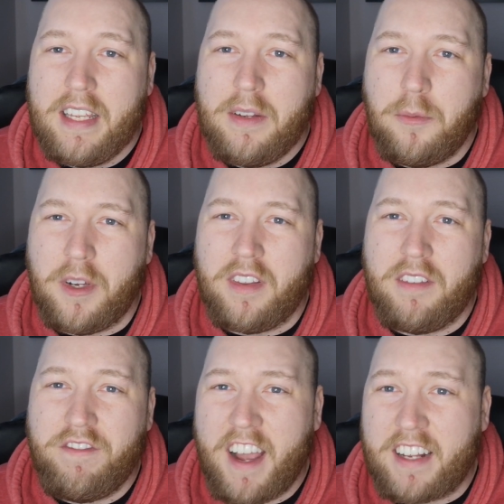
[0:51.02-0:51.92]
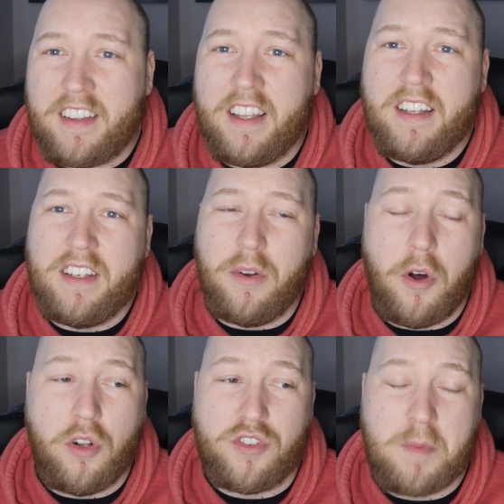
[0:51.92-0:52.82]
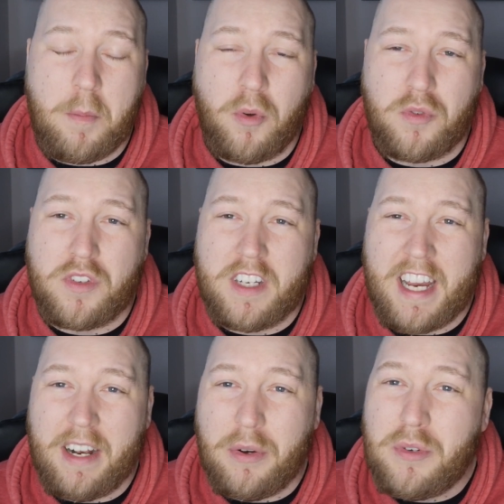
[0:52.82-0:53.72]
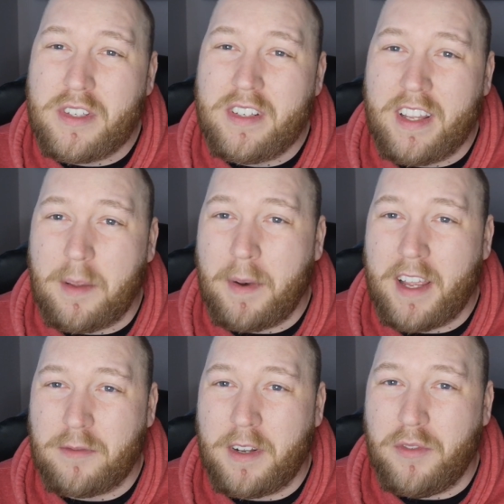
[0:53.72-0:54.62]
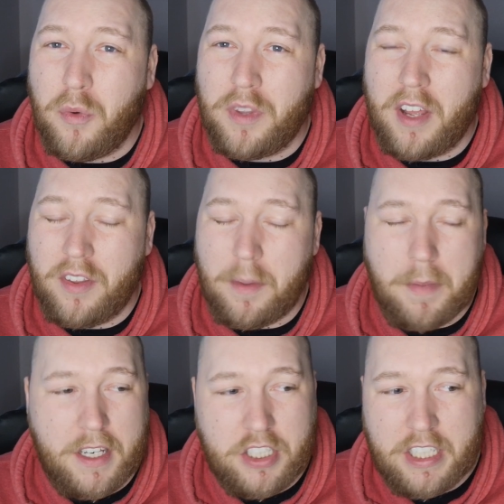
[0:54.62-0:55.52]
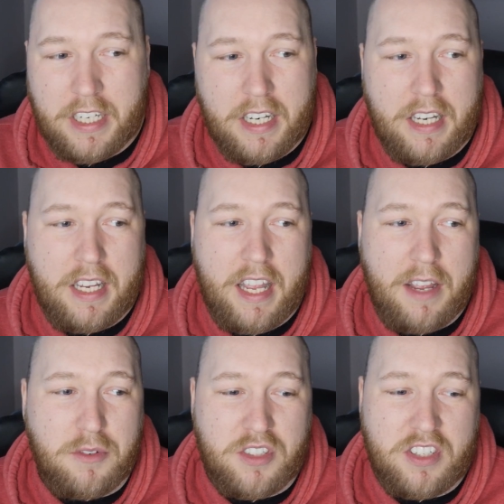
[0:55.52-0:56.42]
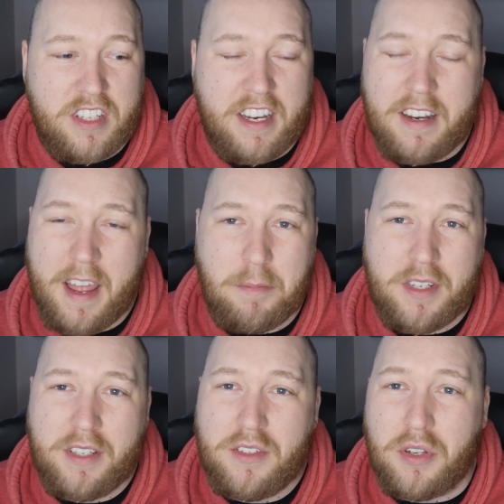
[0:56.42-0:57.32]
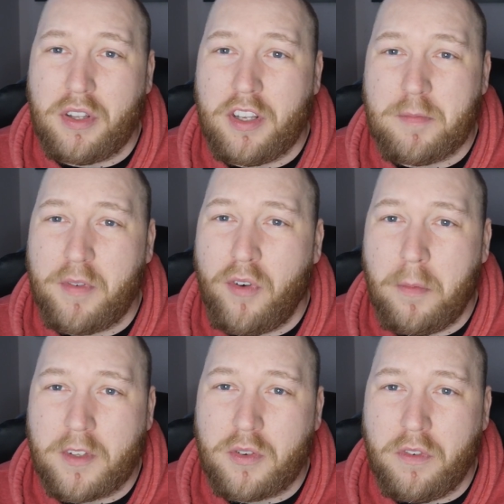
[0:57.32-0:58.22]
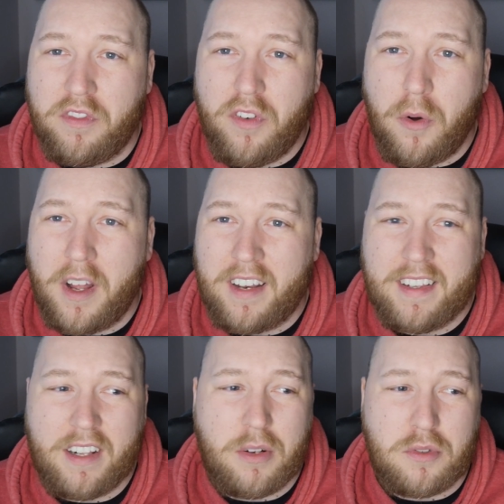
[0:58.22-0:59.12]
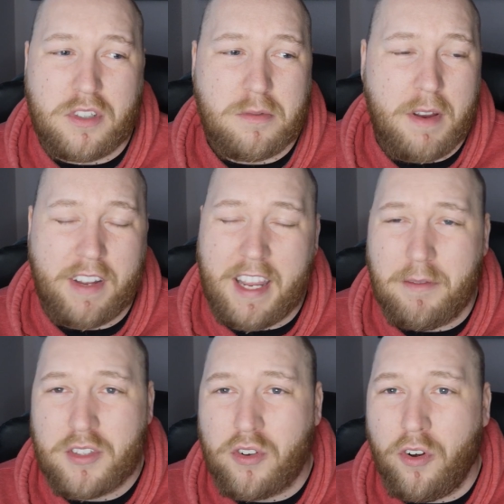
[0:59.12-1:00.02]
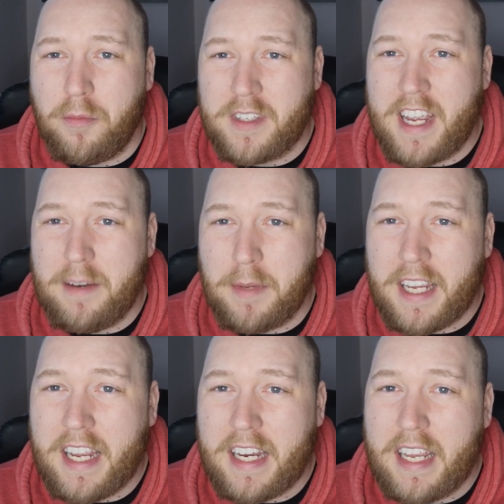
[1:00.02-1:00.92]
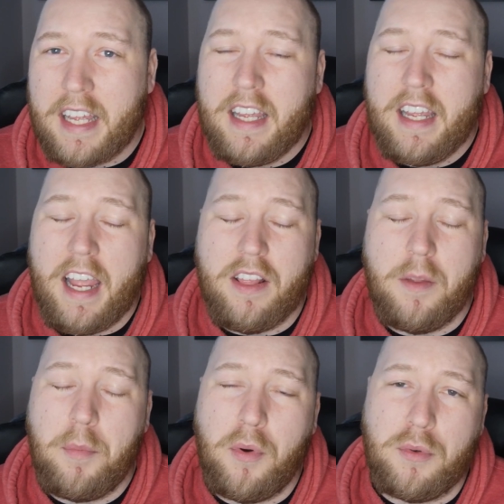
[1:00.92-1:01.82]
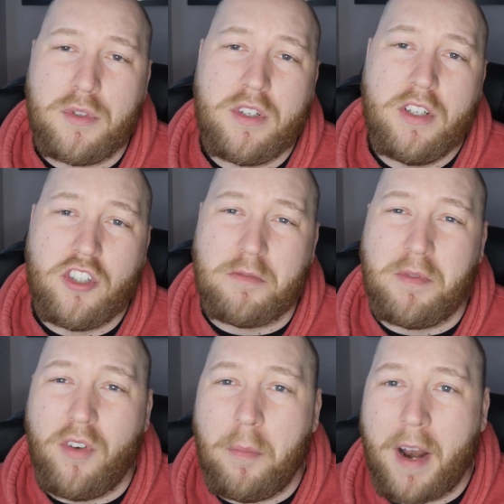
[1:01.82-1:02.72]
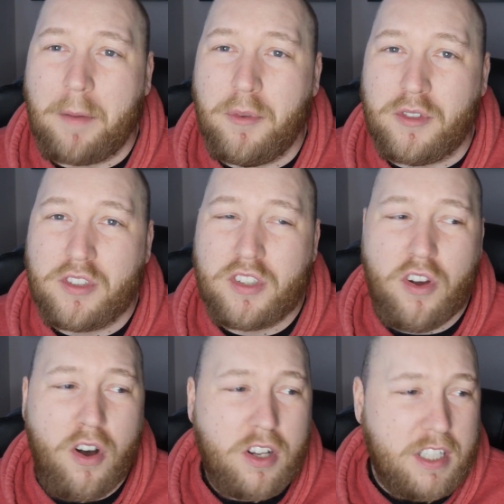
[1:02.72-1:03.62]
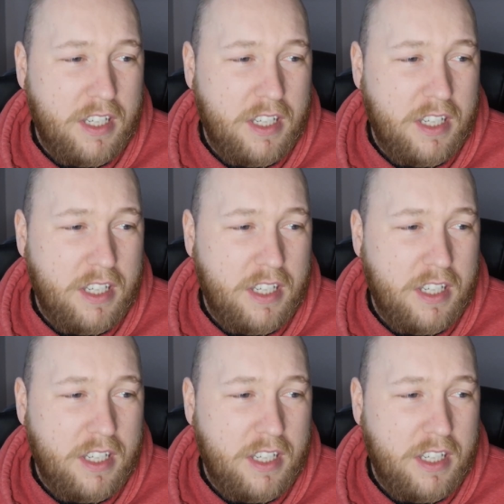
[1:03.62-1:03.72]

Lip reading: with the fact that Hull spent most of the day losing, and the players will have known that on the pitch, it was just an inept, toothless performance going forward. I think the closest we ever came to scoring was Aidan McGeady hitting the post just before Blackpool scored.